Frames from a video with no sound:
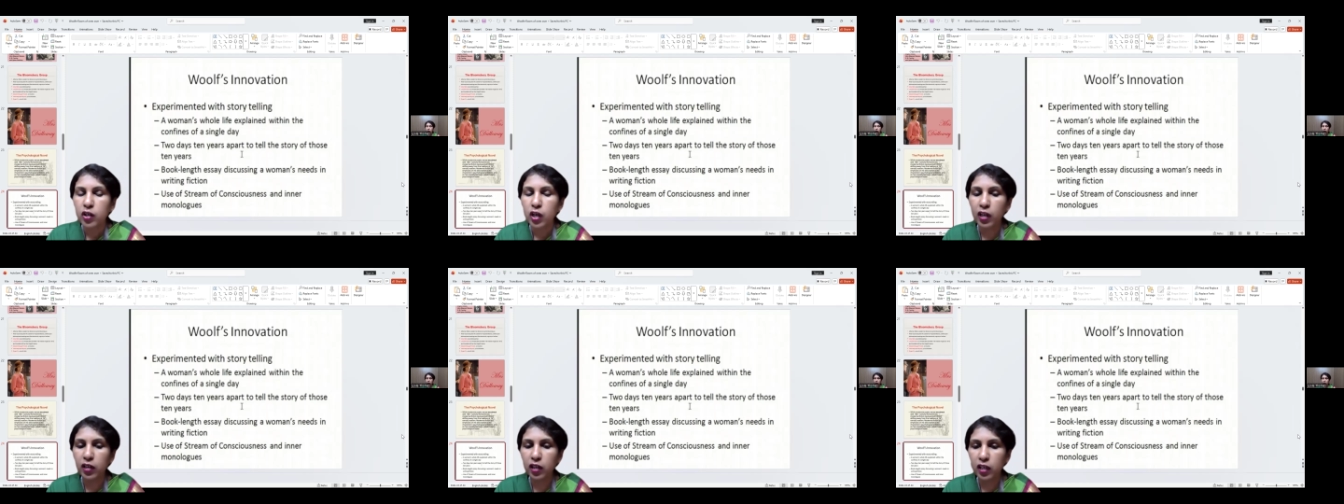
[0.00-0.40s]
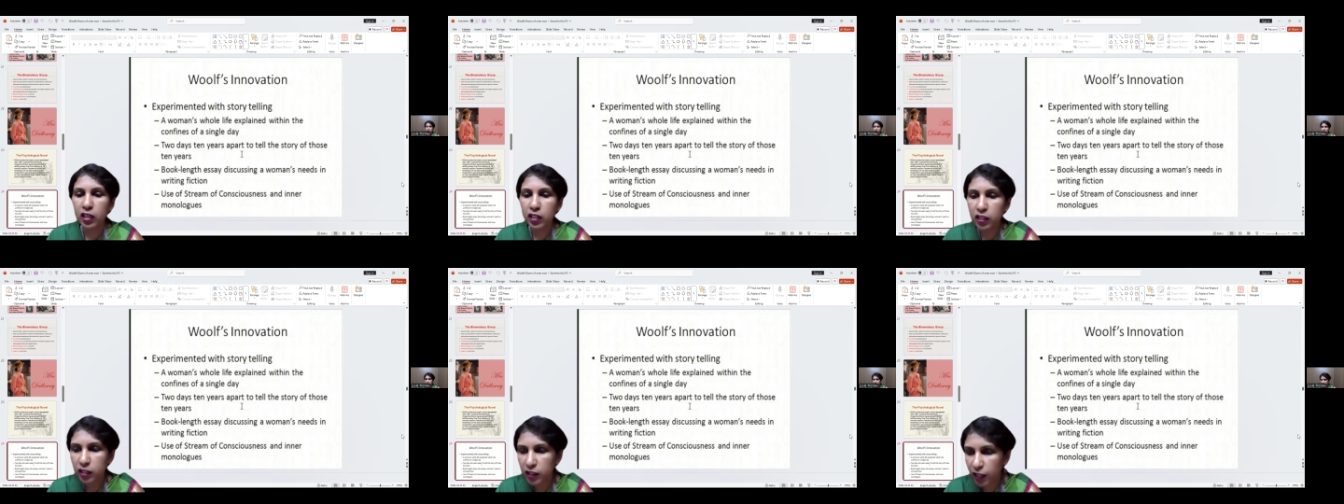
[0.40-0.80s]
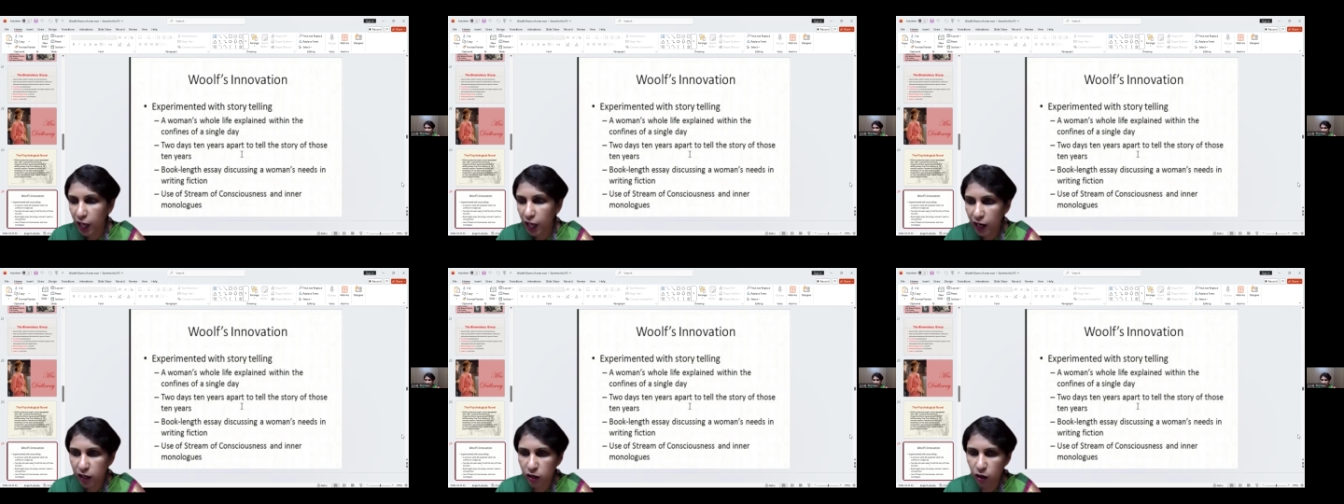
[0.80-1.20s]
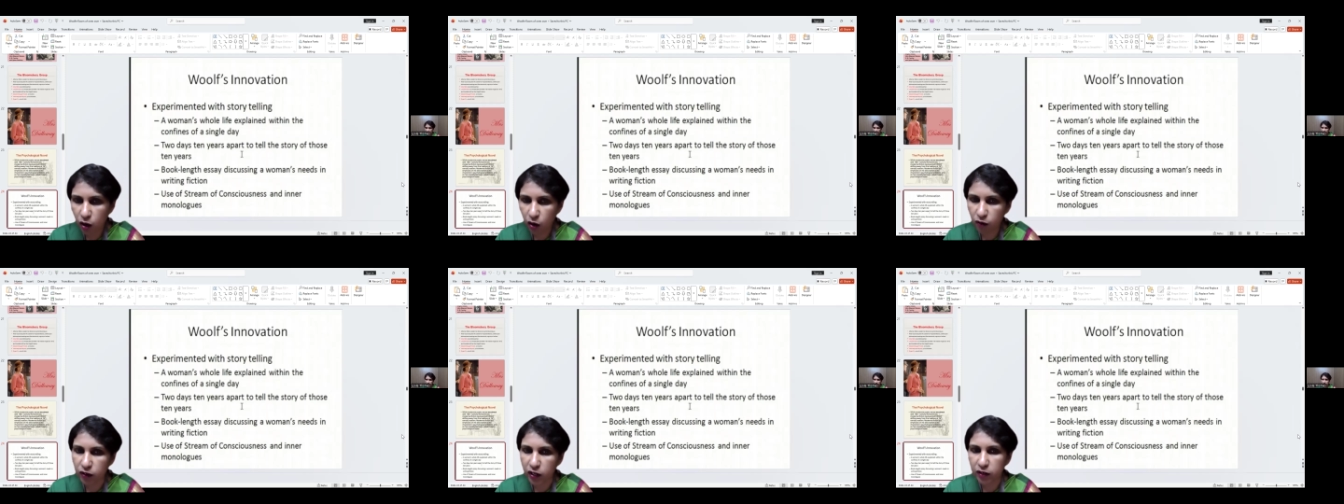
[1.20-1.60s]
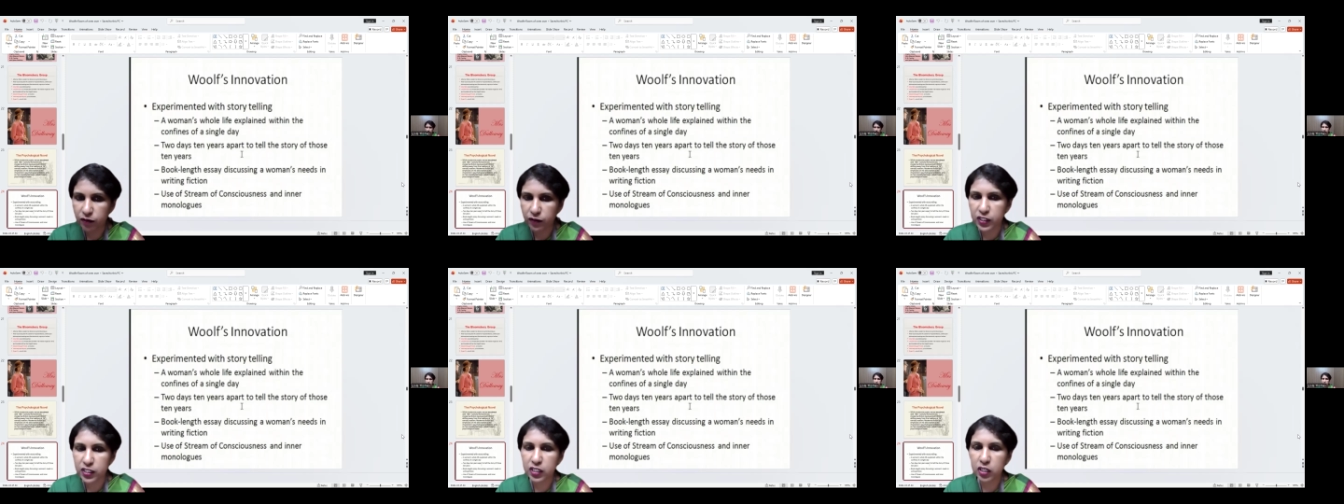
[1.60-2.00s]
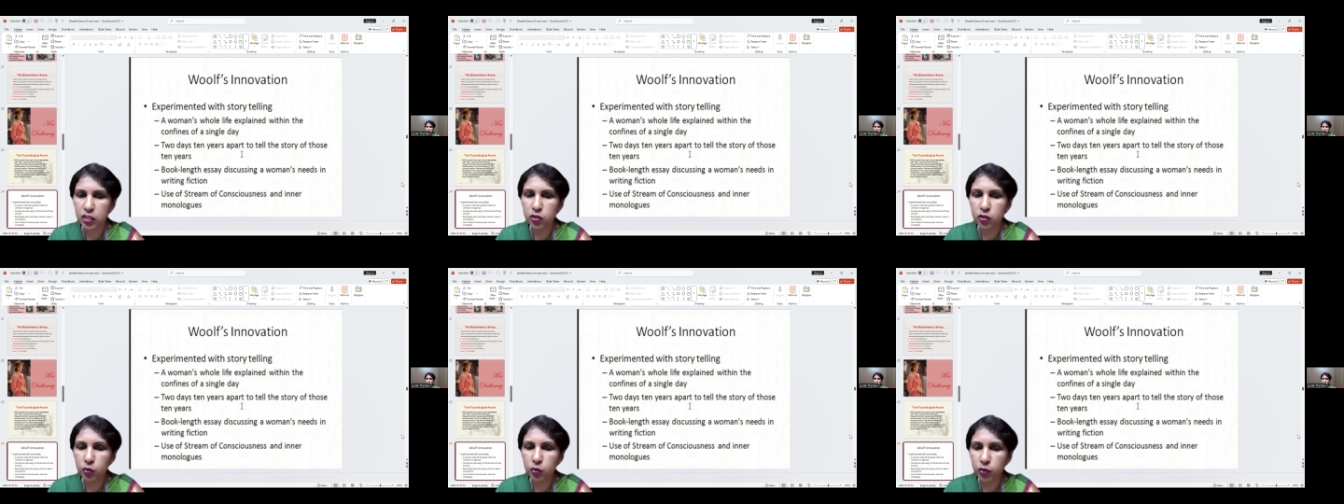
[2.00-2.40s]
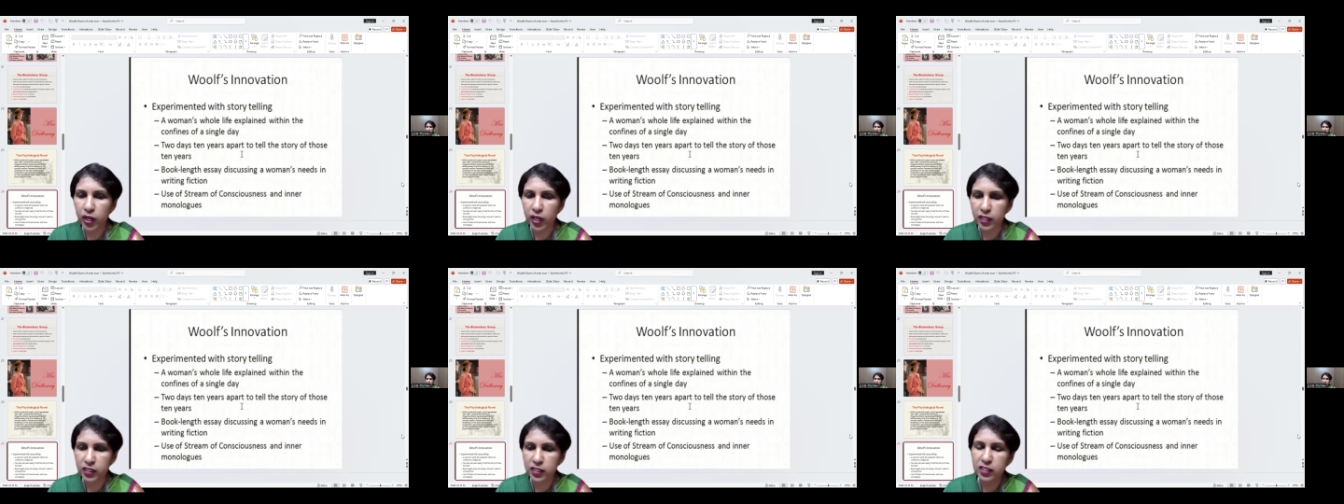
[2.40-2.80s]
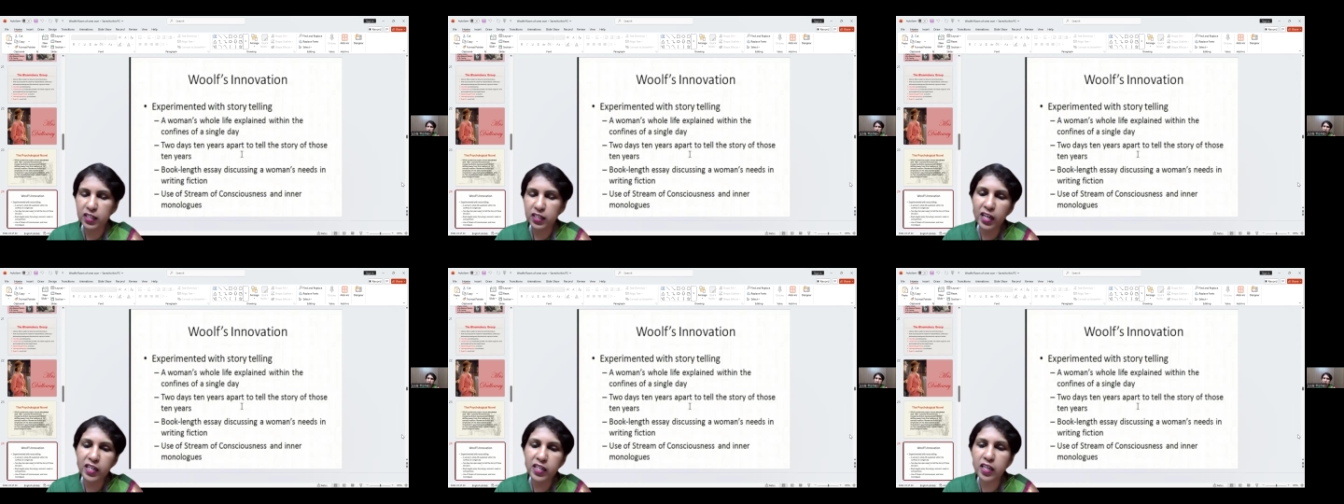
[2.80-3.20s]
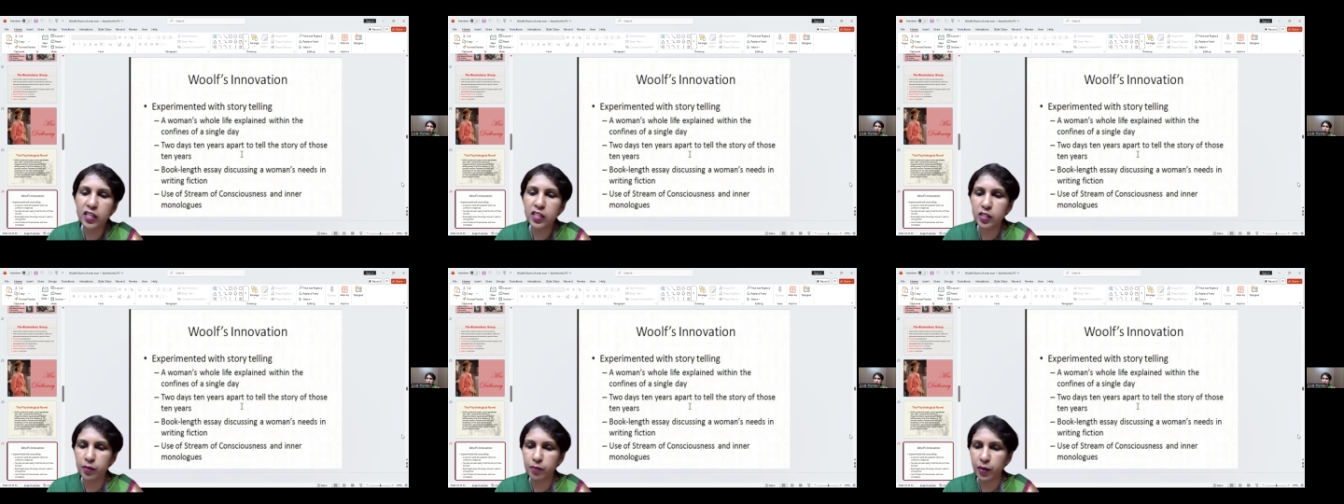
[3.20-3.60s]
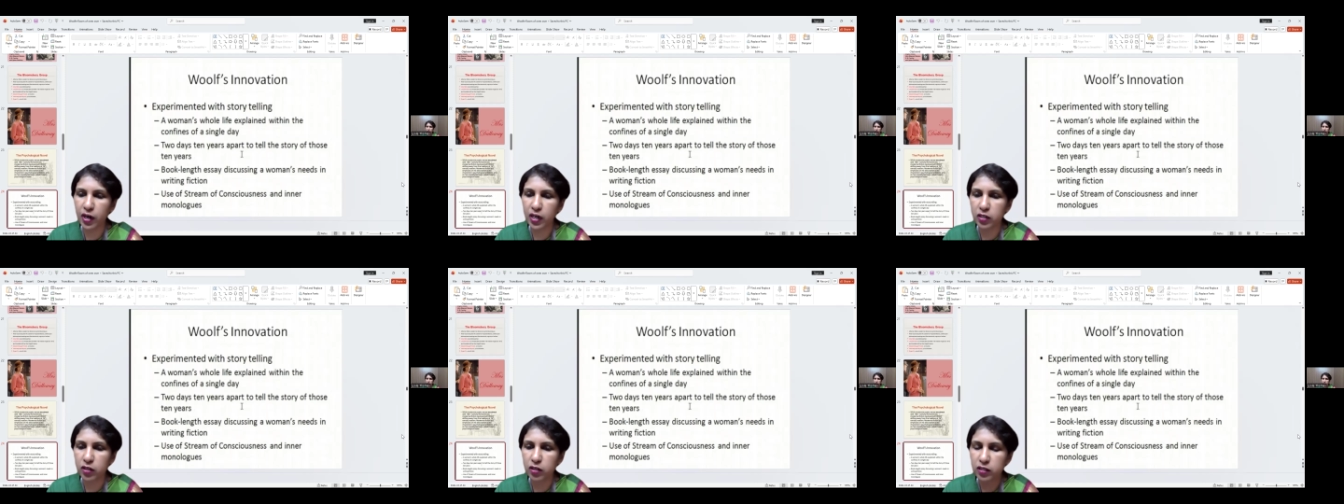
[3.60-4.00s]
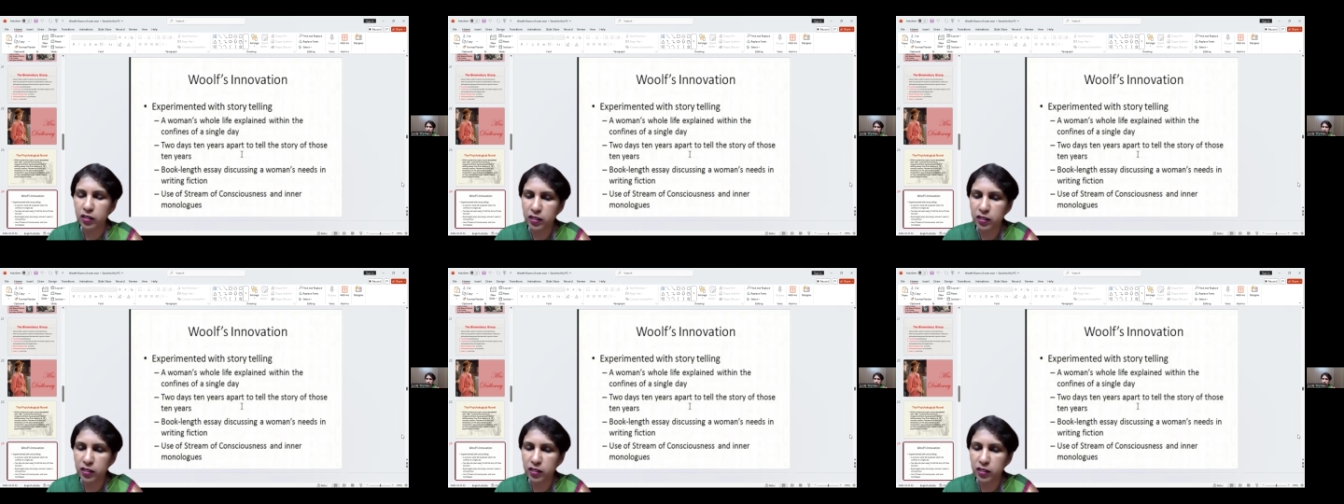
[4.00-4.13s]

And in that novel, we see 2 days, 10 years apart,